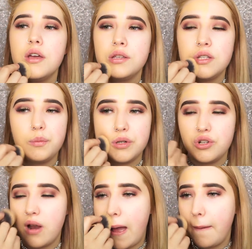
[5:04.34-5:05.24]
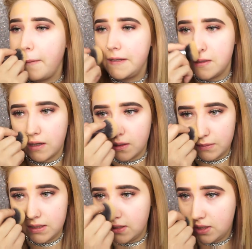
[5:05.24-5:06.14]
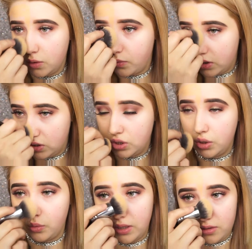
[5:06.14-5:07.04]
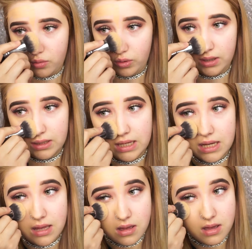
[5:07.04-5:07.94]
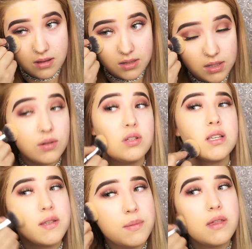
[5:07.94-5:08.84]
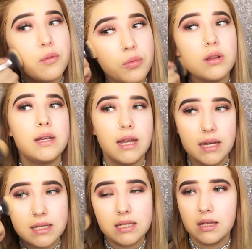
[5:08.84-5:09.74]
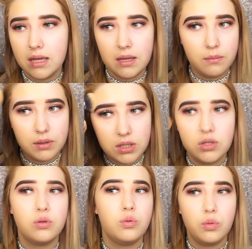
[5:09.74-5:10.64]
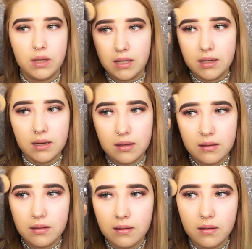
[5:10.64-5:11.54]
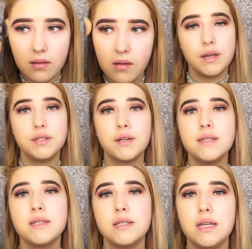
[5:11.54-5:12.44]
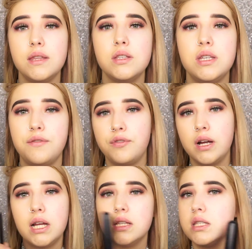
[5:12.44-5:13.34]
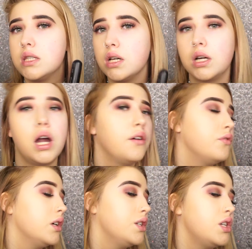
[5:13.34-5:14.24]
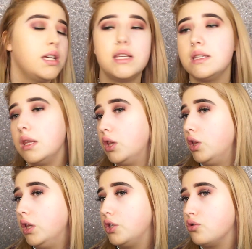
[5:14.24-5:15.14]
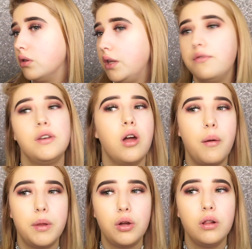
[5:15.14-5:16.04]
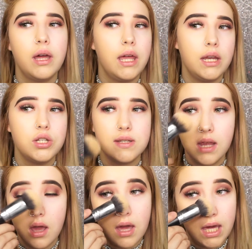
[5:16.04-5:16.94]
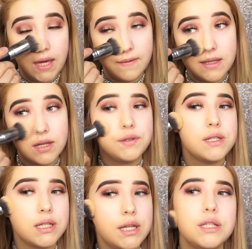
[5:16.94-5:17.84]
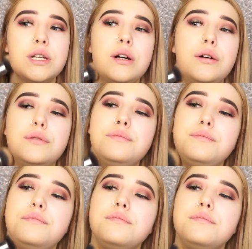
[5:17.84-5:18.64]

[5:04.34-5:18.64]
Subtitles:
super dry, but it's not going to be super dewy and oily. So it just gives me that really nice in between. So as you can see the difference, the coverage is literally phenomenal and it just evens out the skin tone